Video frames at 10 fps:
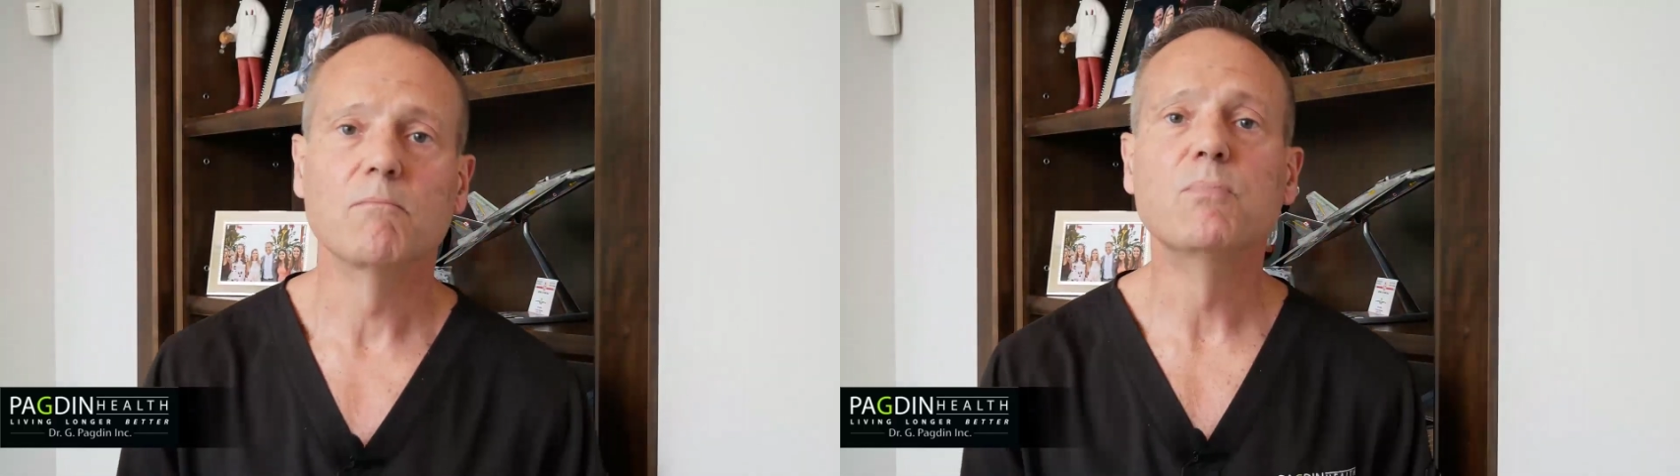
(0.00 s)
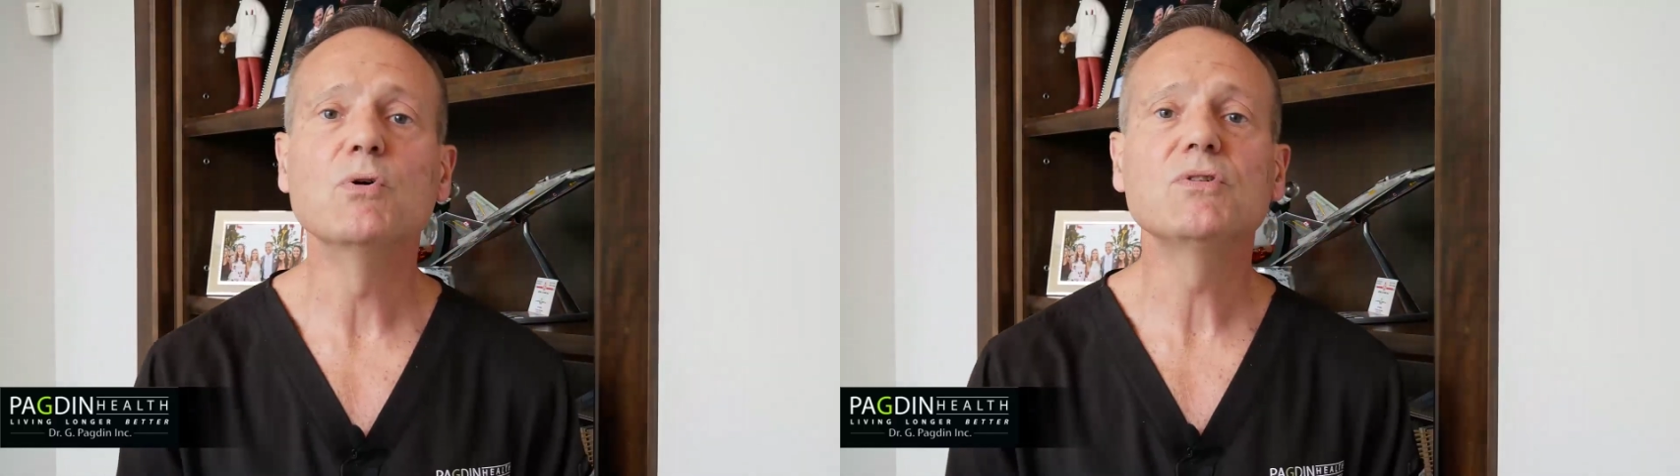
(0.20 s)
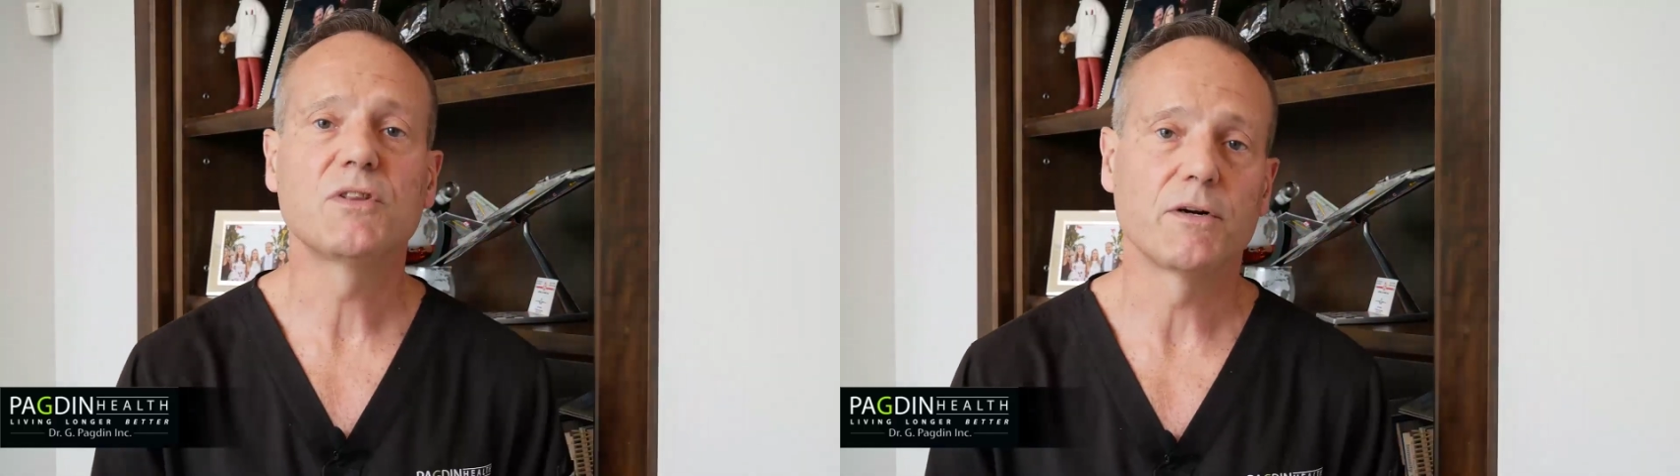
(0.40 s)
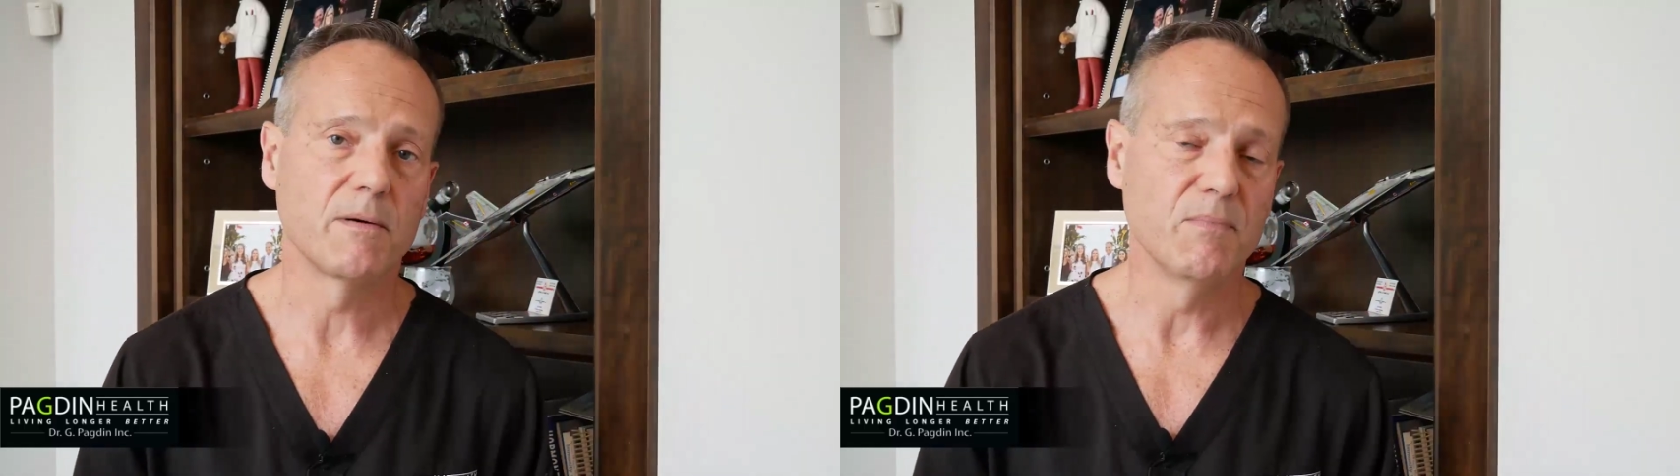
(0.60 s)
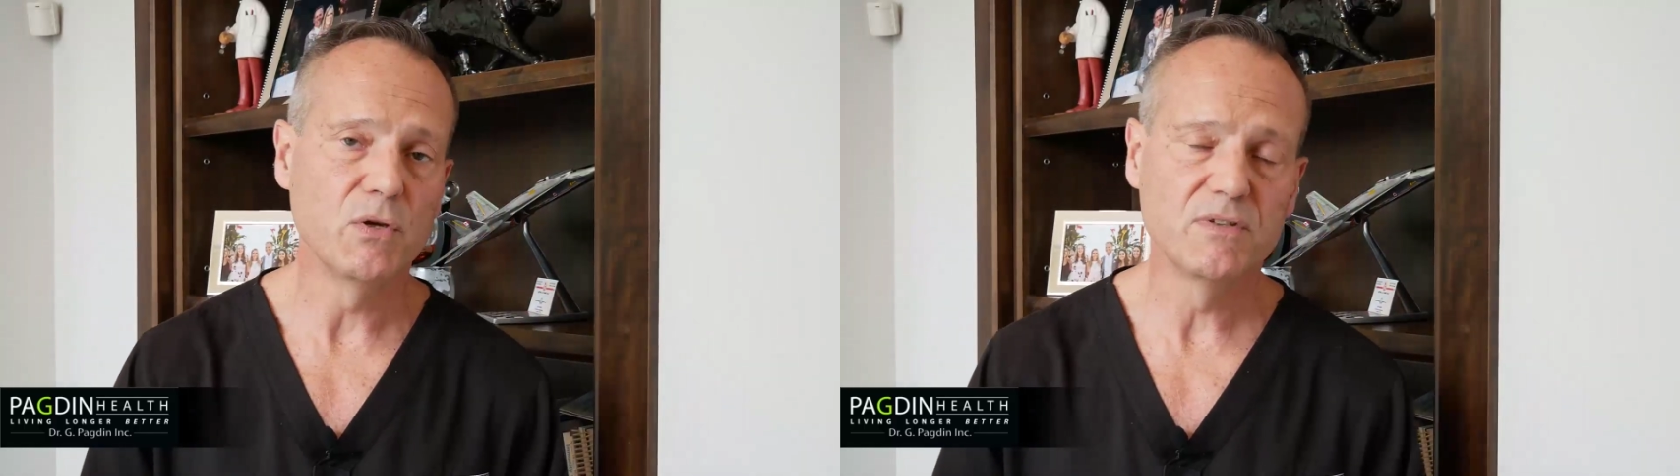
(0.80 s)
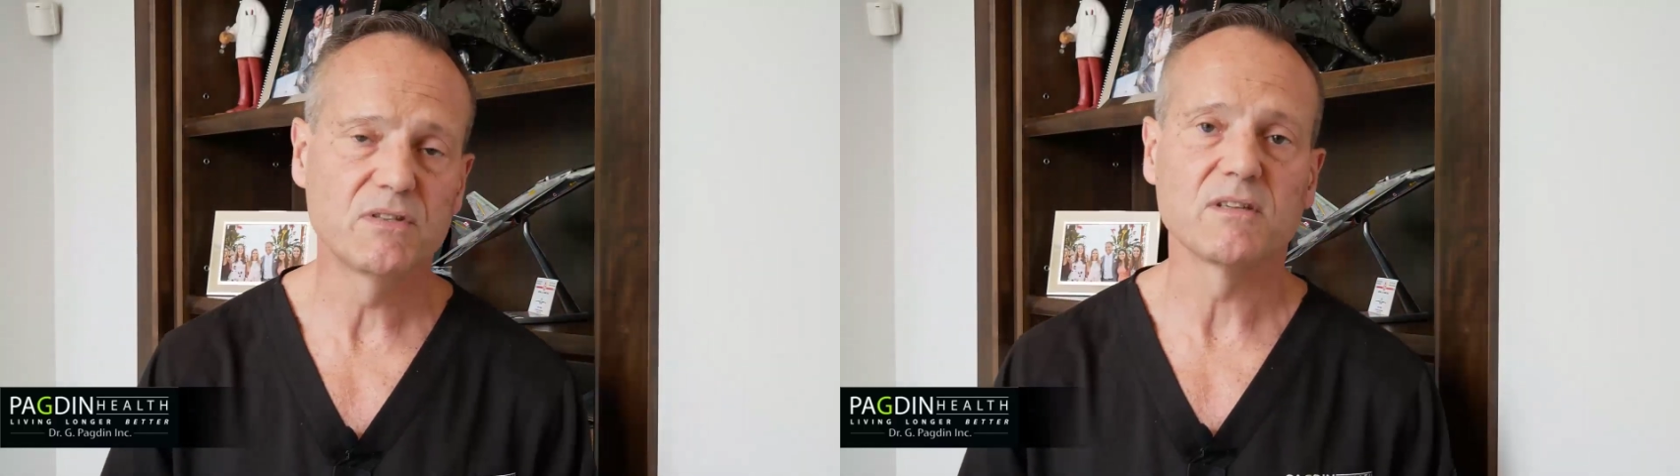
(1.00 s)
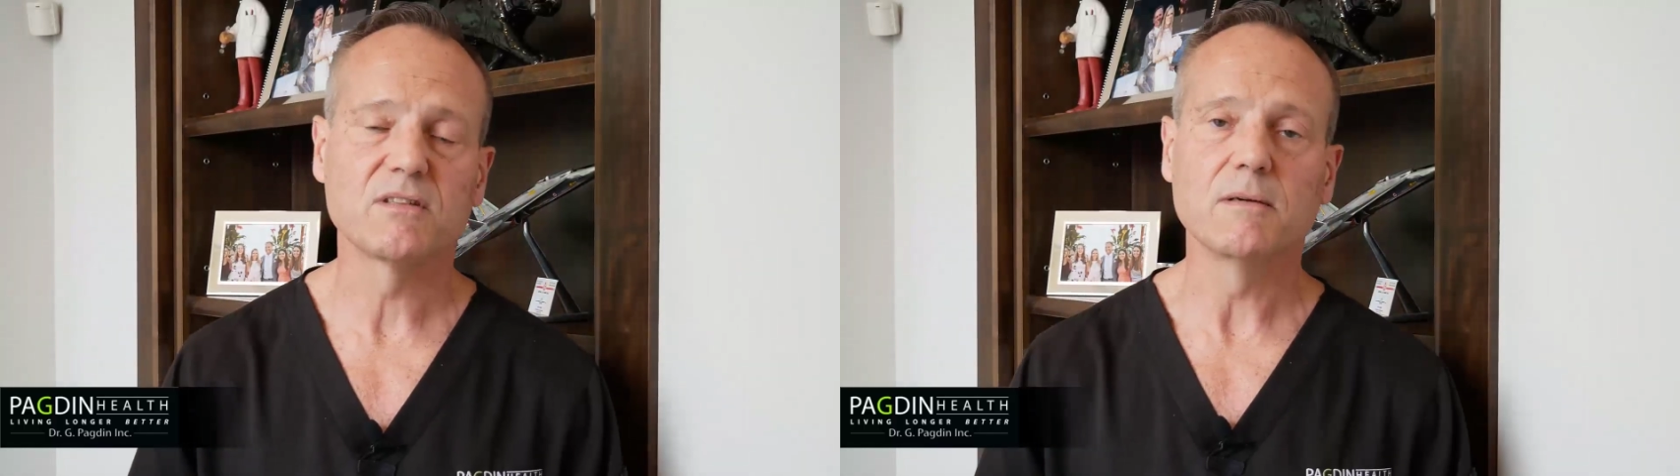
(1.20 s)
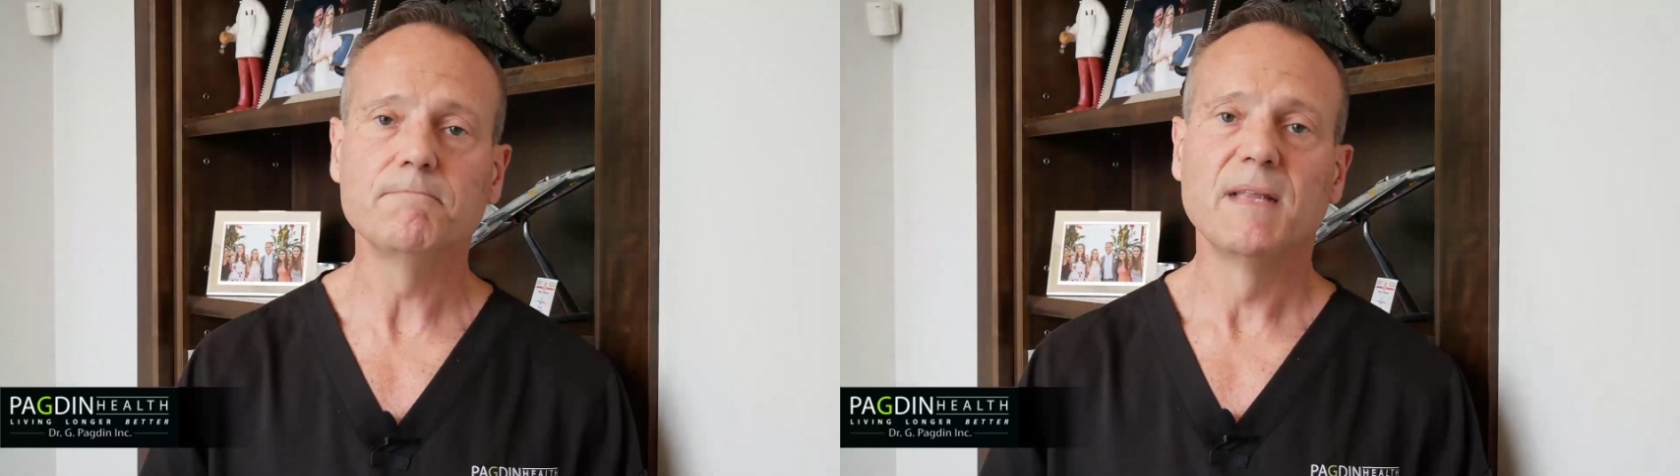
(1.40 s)
boost their immune
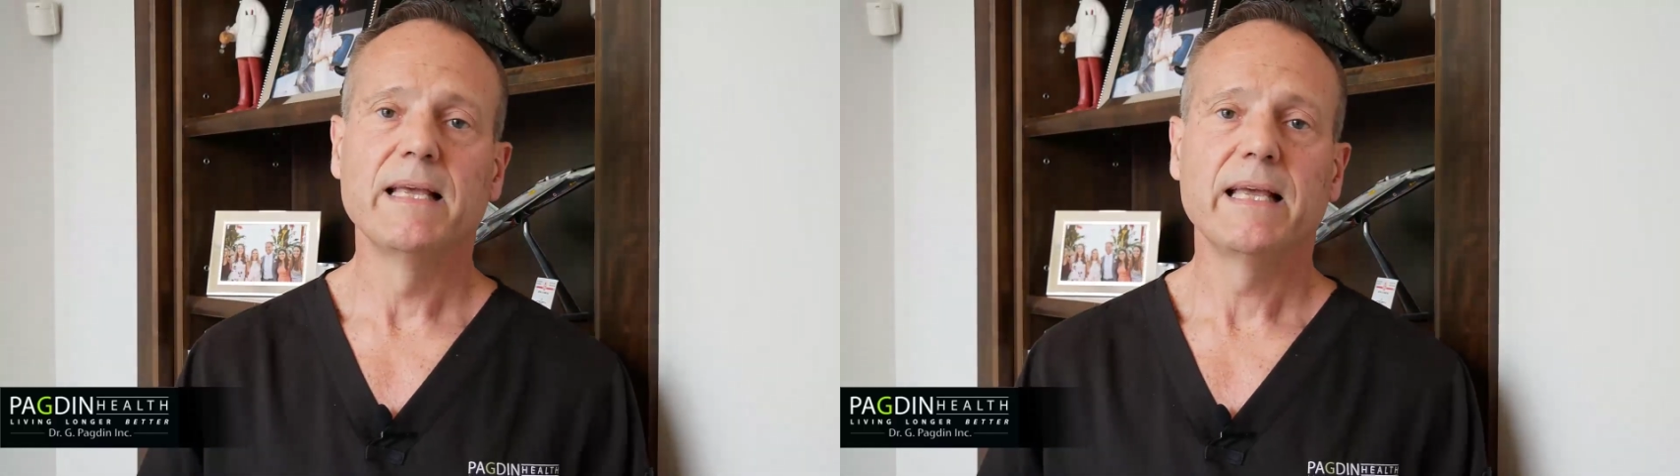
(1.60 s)
system